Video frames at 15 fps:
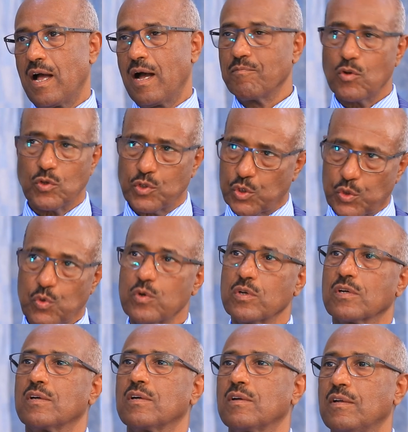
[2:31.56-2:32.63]
I'm not sure
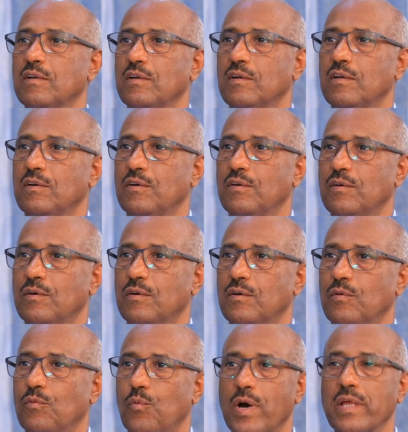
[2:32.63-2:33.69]

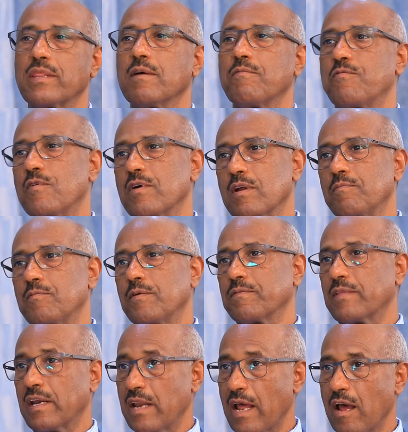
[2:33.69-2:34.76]
what the forum
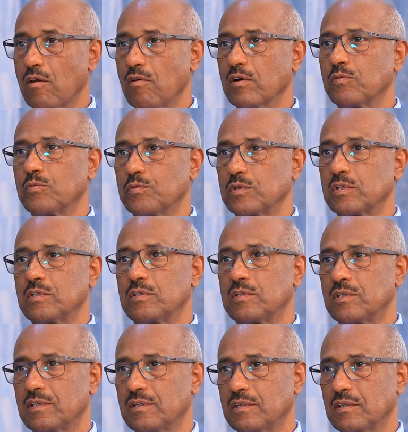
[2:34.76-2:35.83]
of the dialogue would
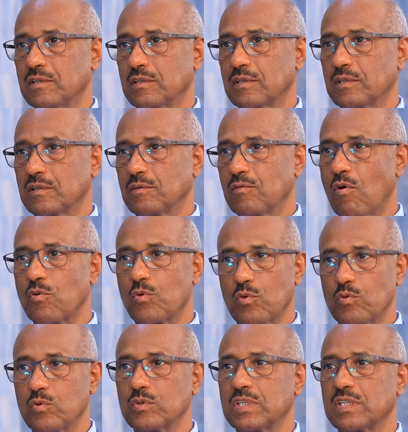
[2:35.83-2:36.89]

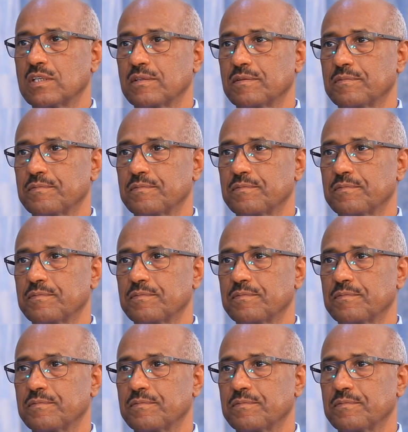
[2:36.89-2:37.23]
conclude